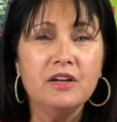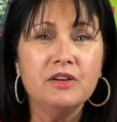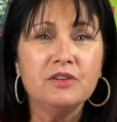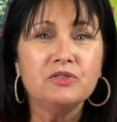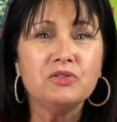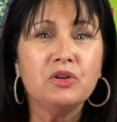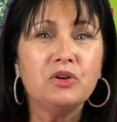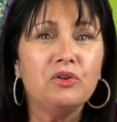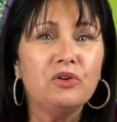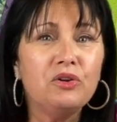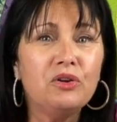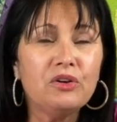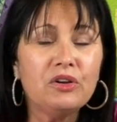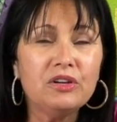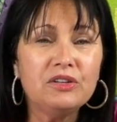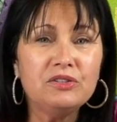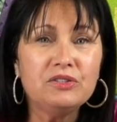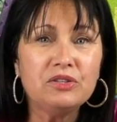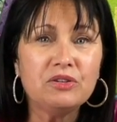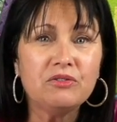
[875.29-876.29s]
So you
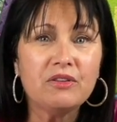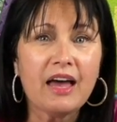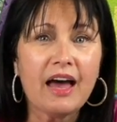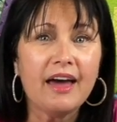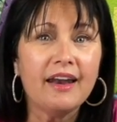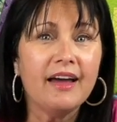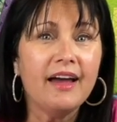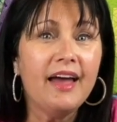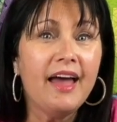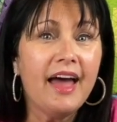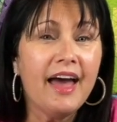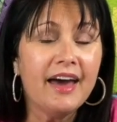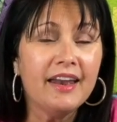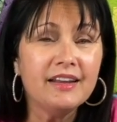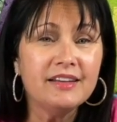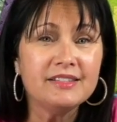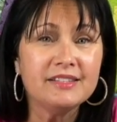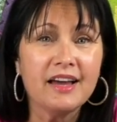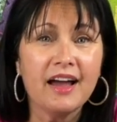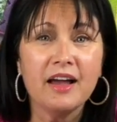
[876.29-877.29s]
can do that ahead
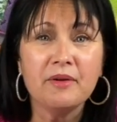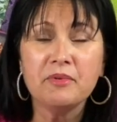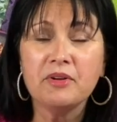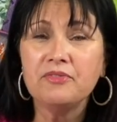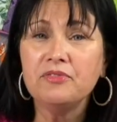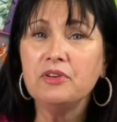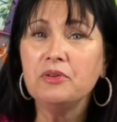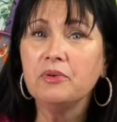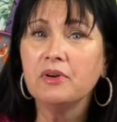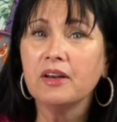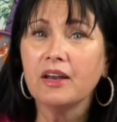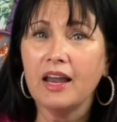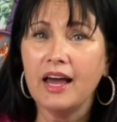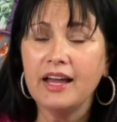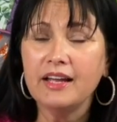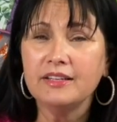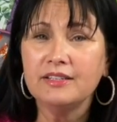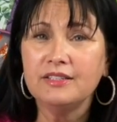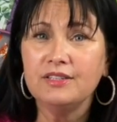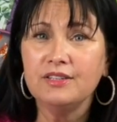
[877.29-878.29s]
of time if you would
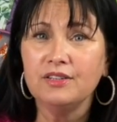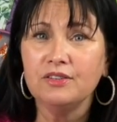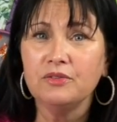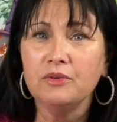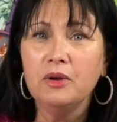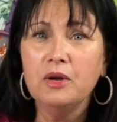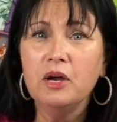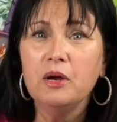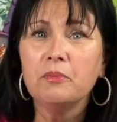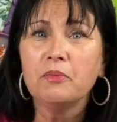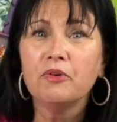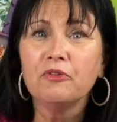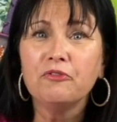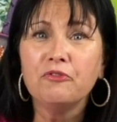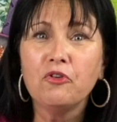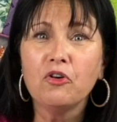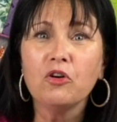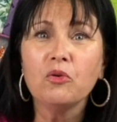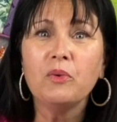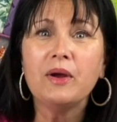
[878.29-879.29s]
like to
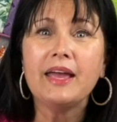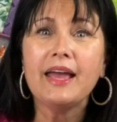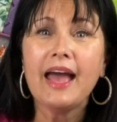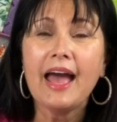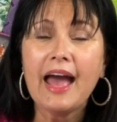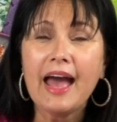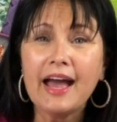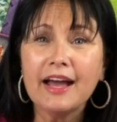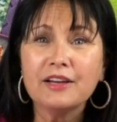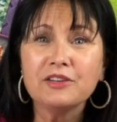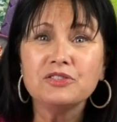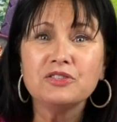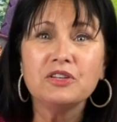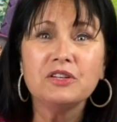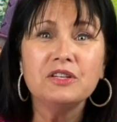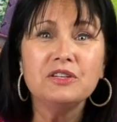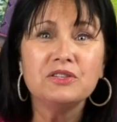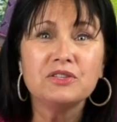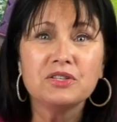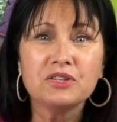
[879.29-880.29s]
before we
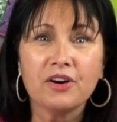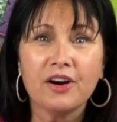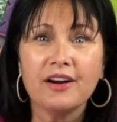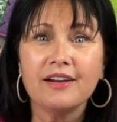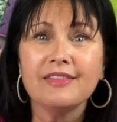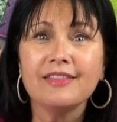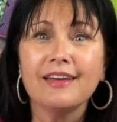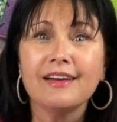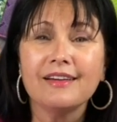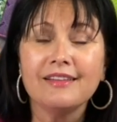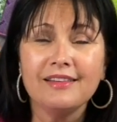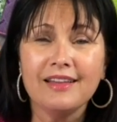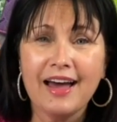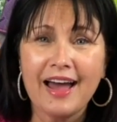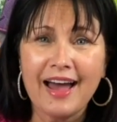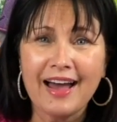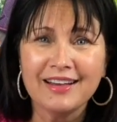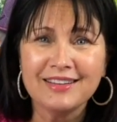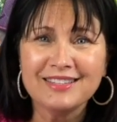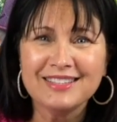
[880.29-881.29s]
actually start the
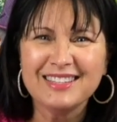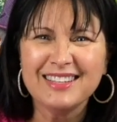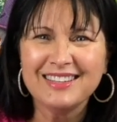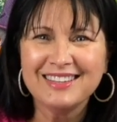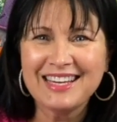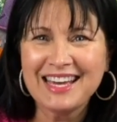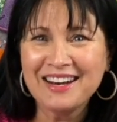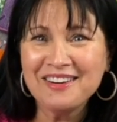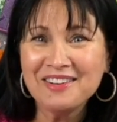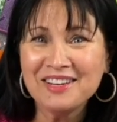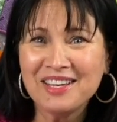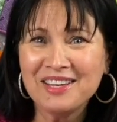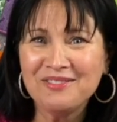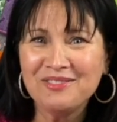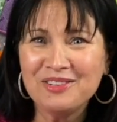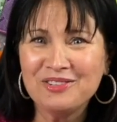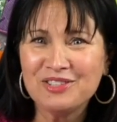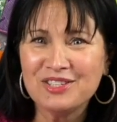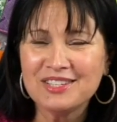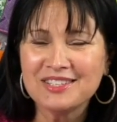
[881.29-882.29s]
class. That'll give
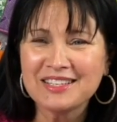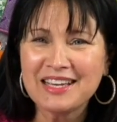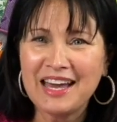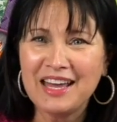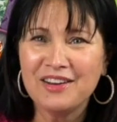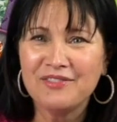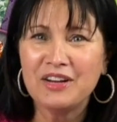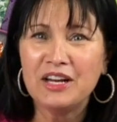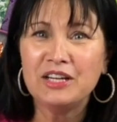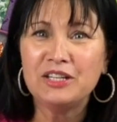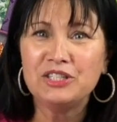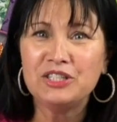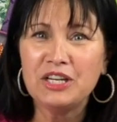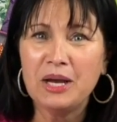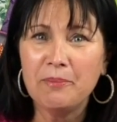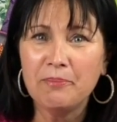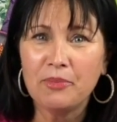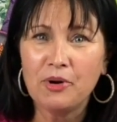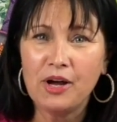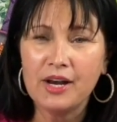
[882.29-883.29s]
you just kind of a
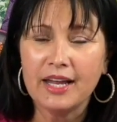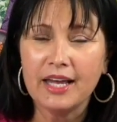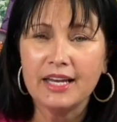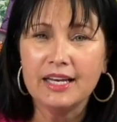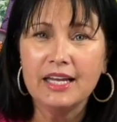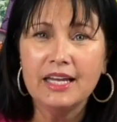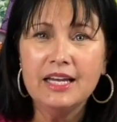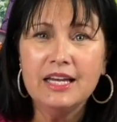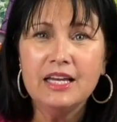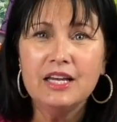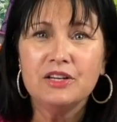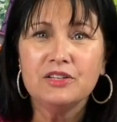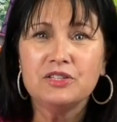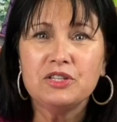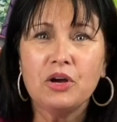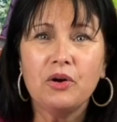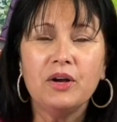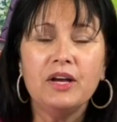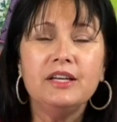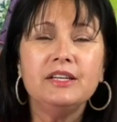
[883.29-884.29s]
jump on it.
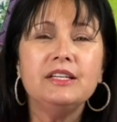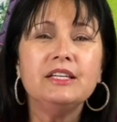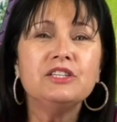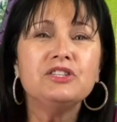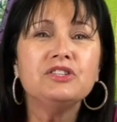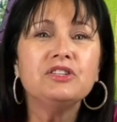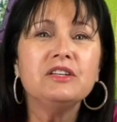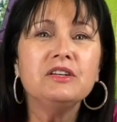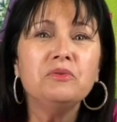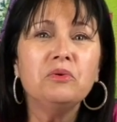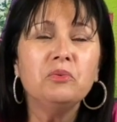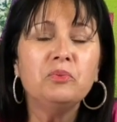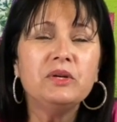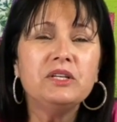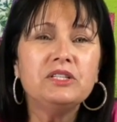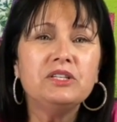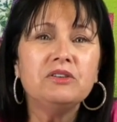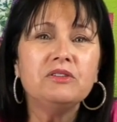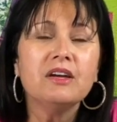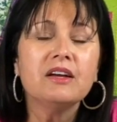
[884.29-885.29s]
So initially when we
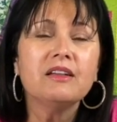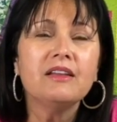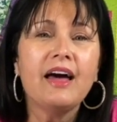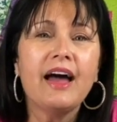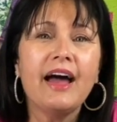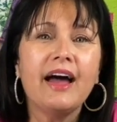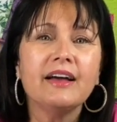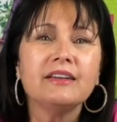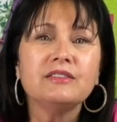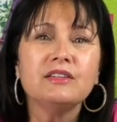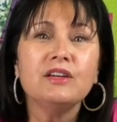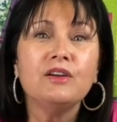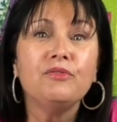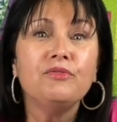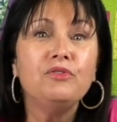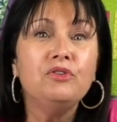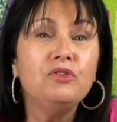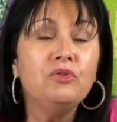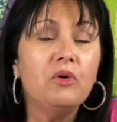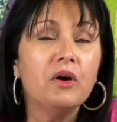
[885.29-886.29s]
do the class, if
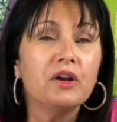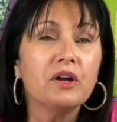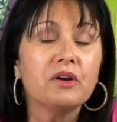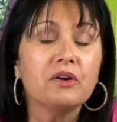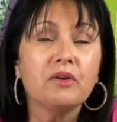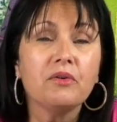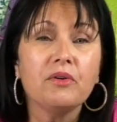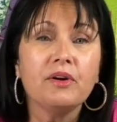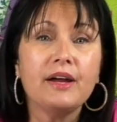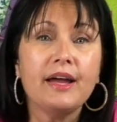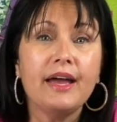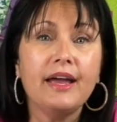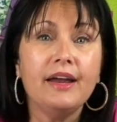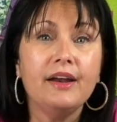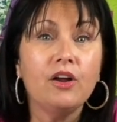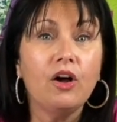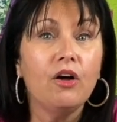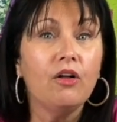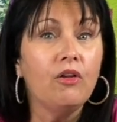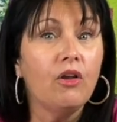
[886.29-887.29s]
you want to create
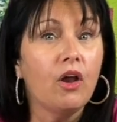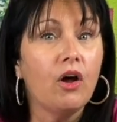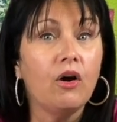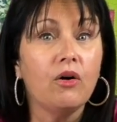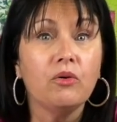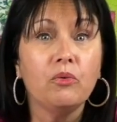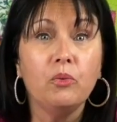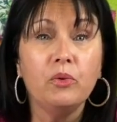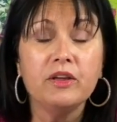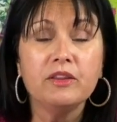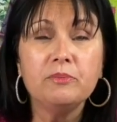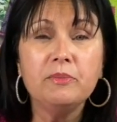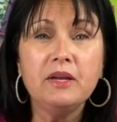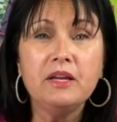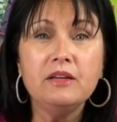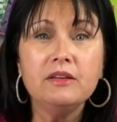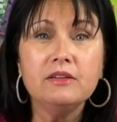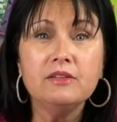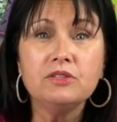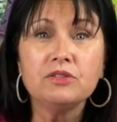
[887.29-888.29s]
along with
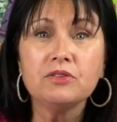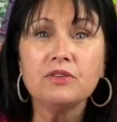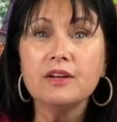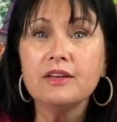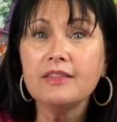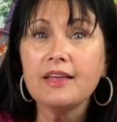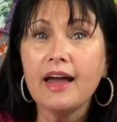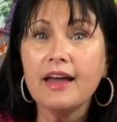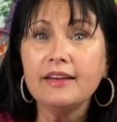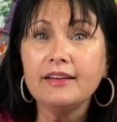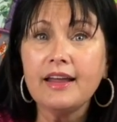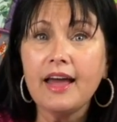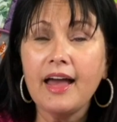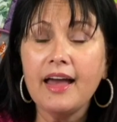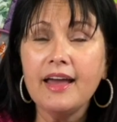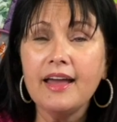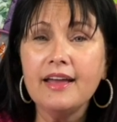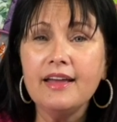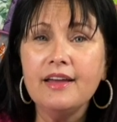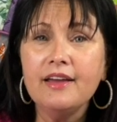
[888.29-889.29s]
me during that
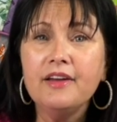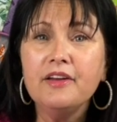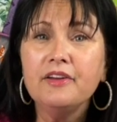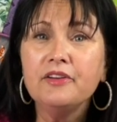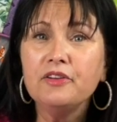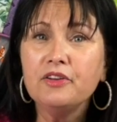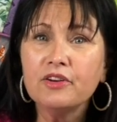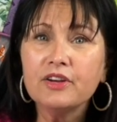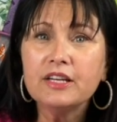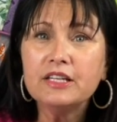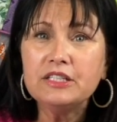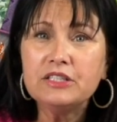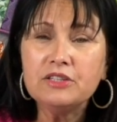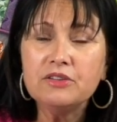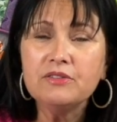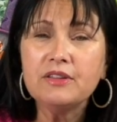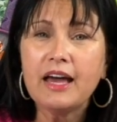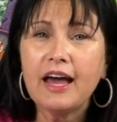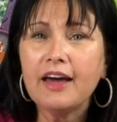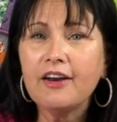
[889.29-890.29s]
day, you can
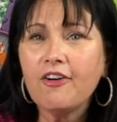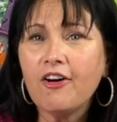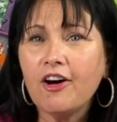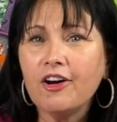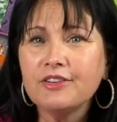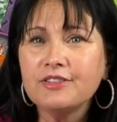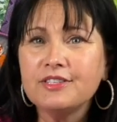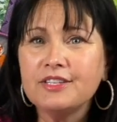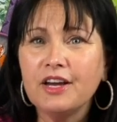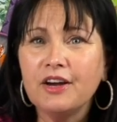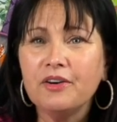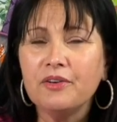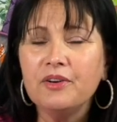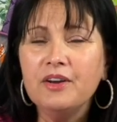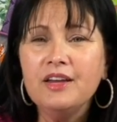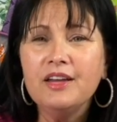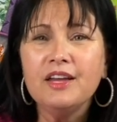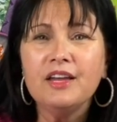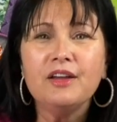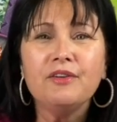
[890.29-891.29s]
do that also.
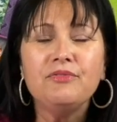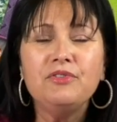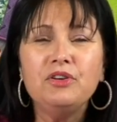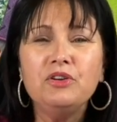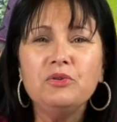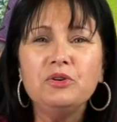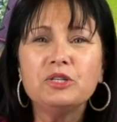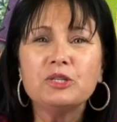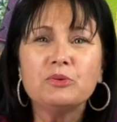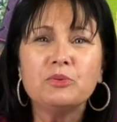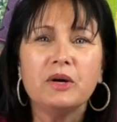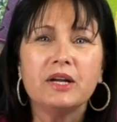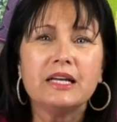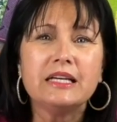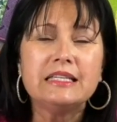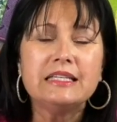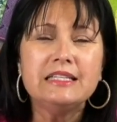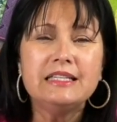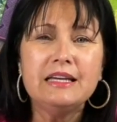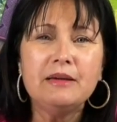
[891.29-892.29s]
If you just want to
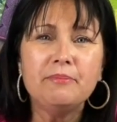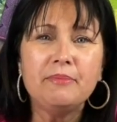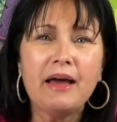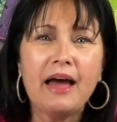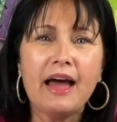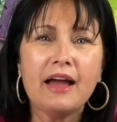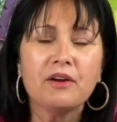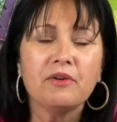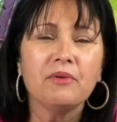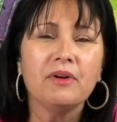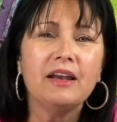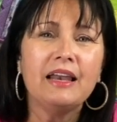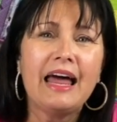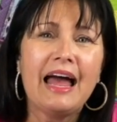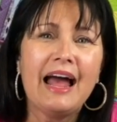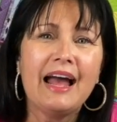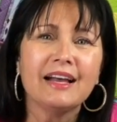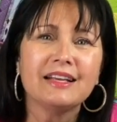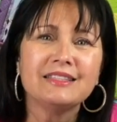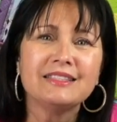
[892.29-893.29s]
sit back,
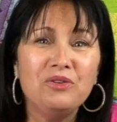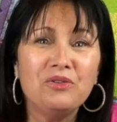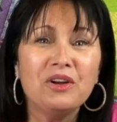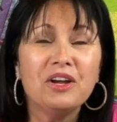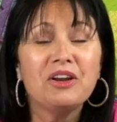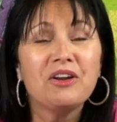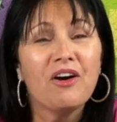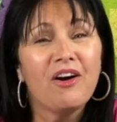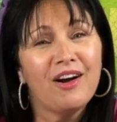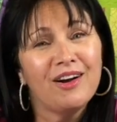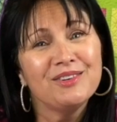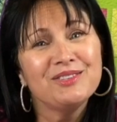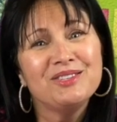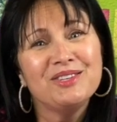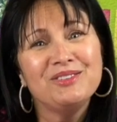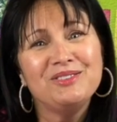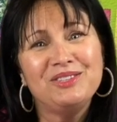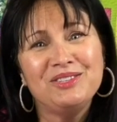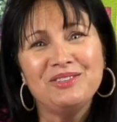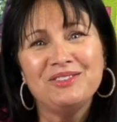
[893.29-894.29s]
relax, you can also
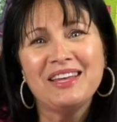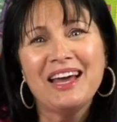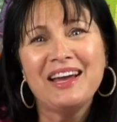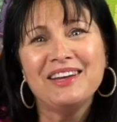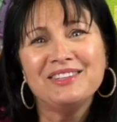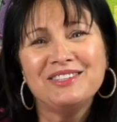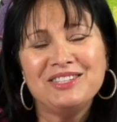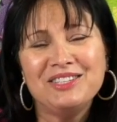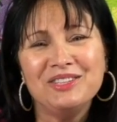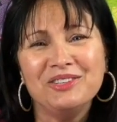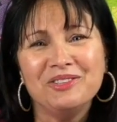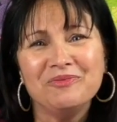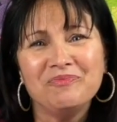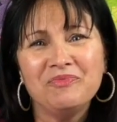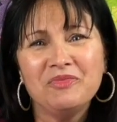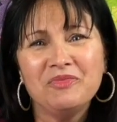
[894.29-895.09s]
do that too.